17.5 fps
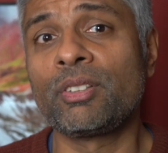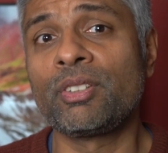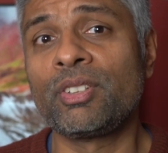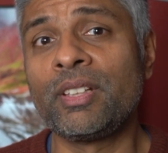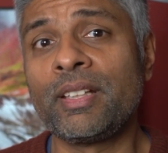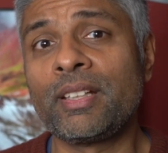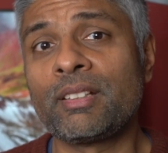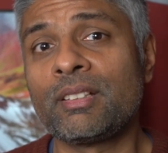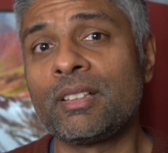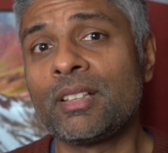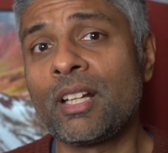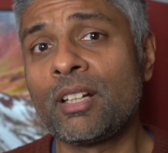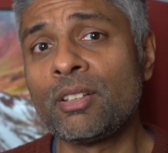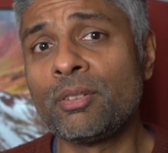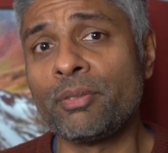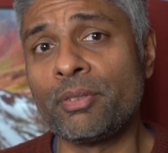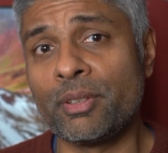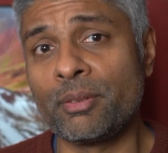seeing as
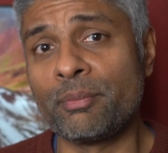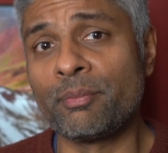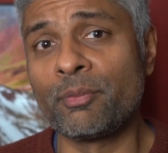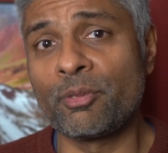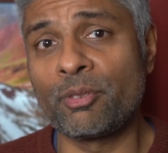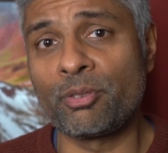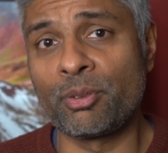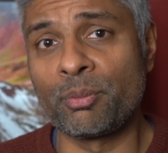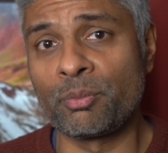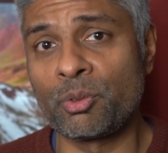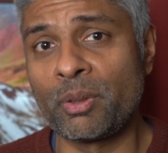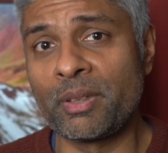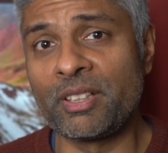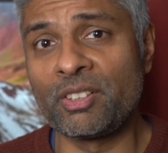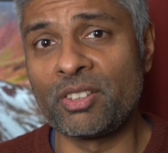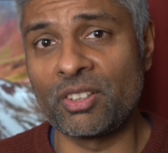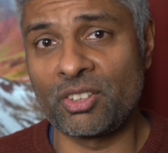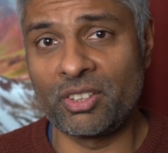none of them from
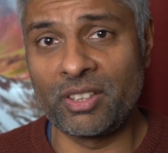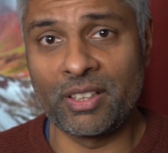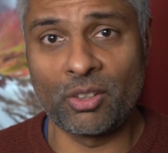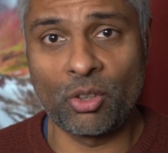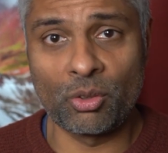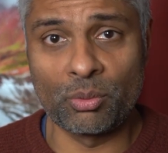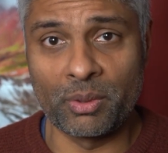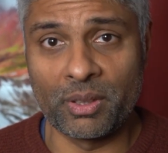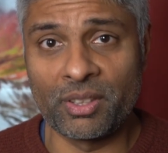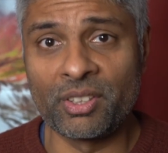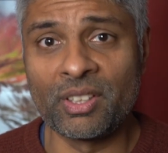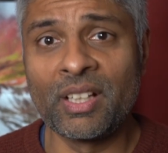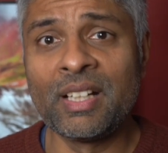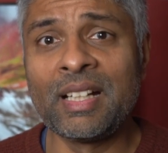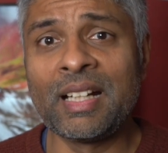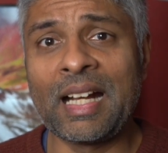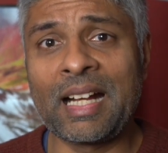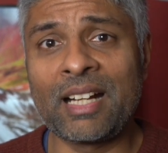2016 onwards
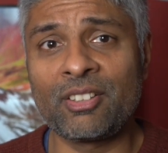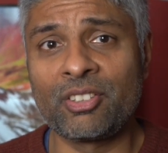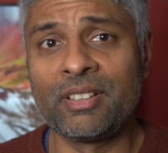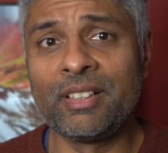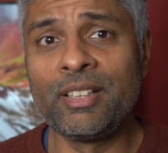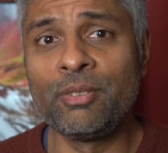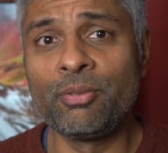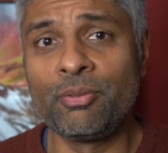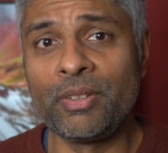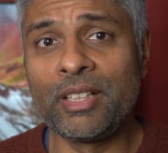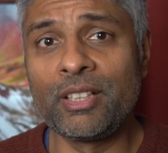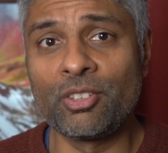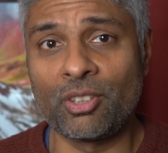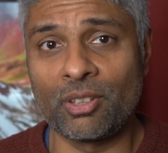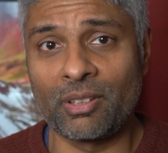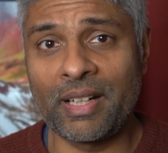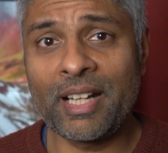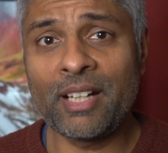actually
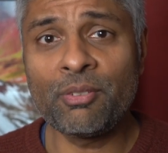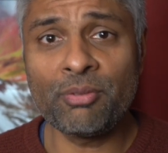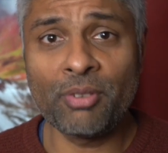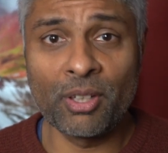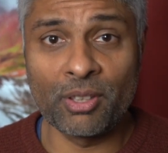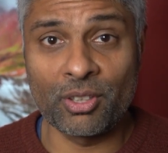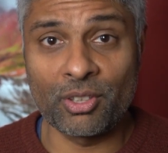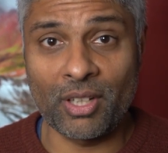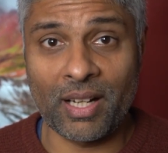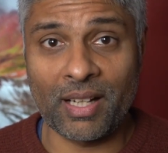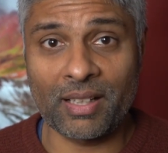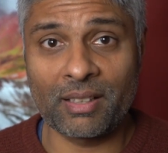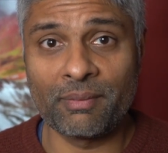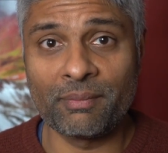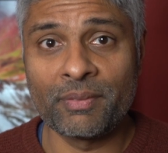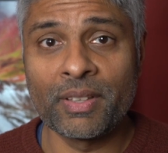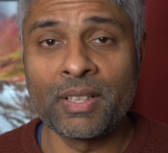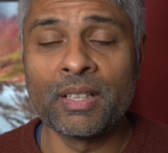feature a headphone jack.
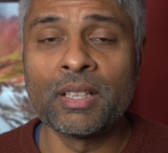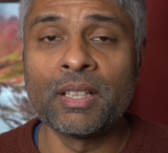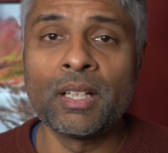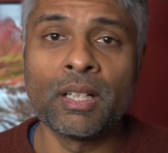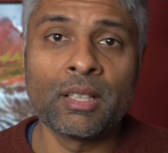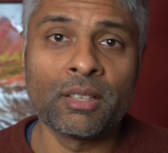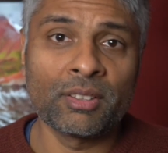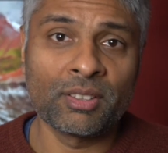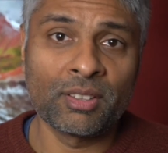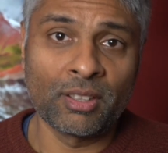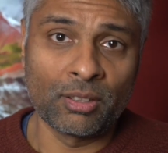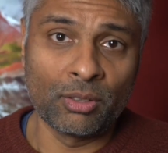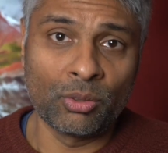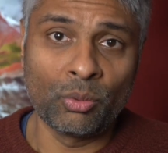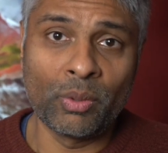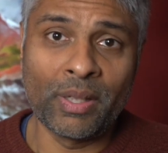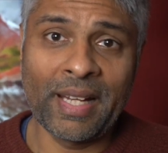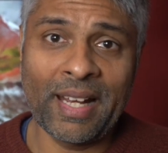
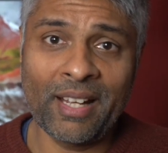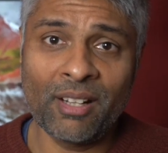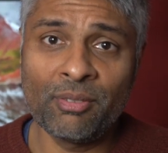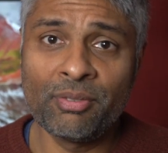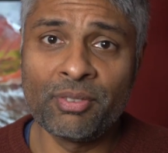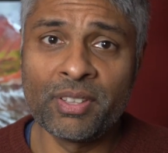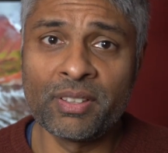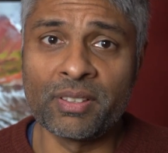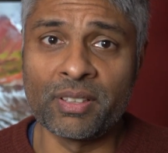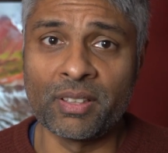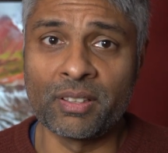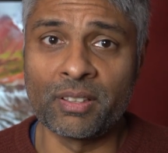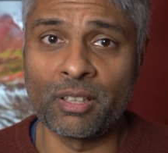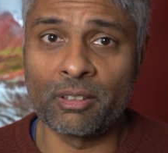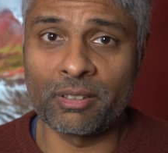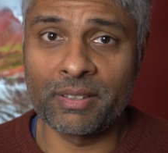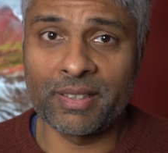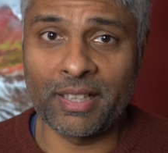So we have to turn
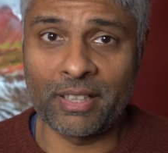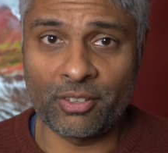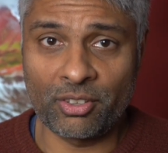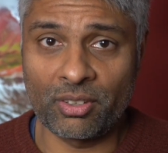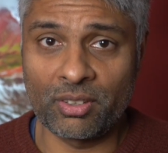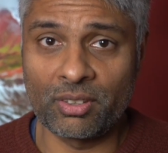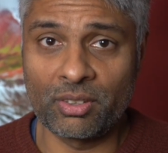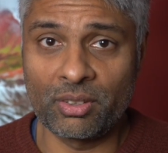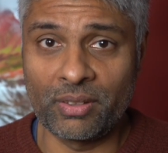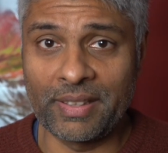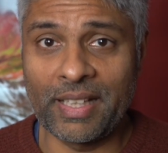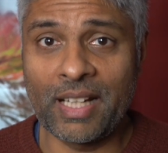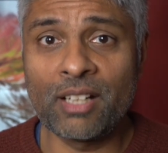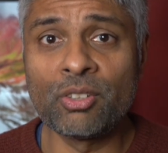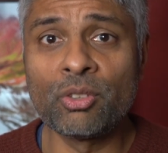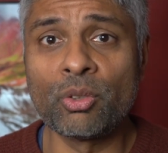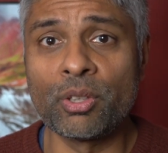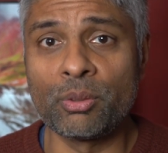our attention to the
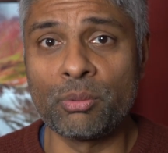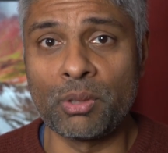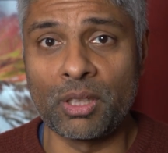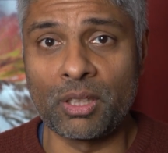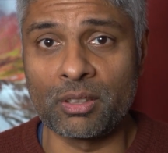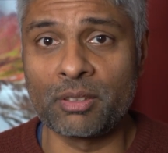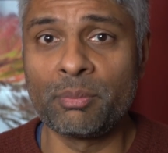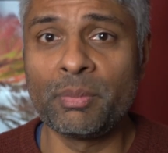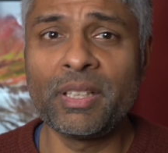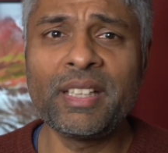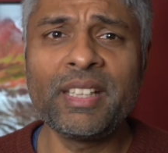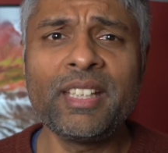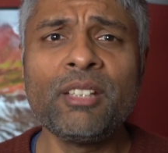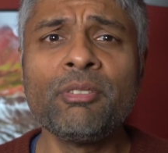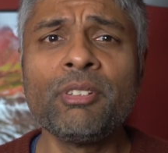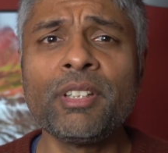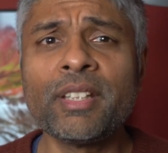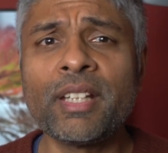Android world, but
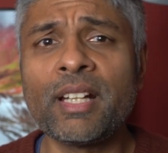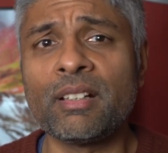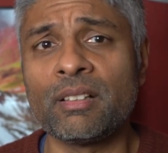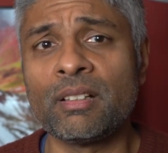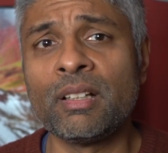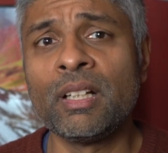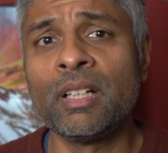even then,